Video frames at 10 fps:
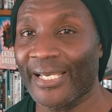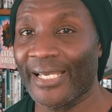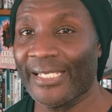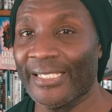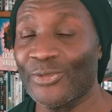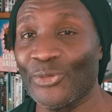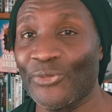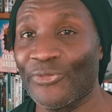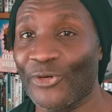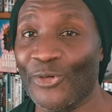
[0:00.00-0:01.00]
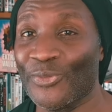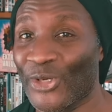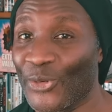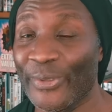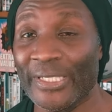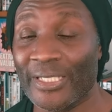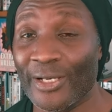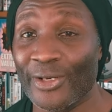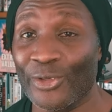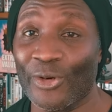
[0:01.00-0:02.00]
a little film nobody's
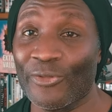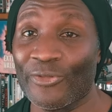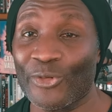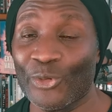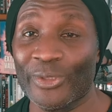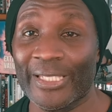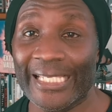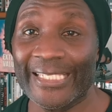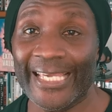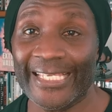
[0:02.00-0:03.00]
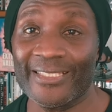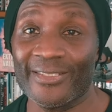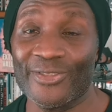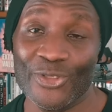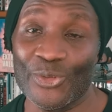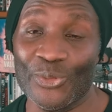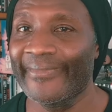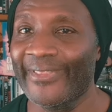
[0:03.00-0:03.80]
heard of called Gladiator 2.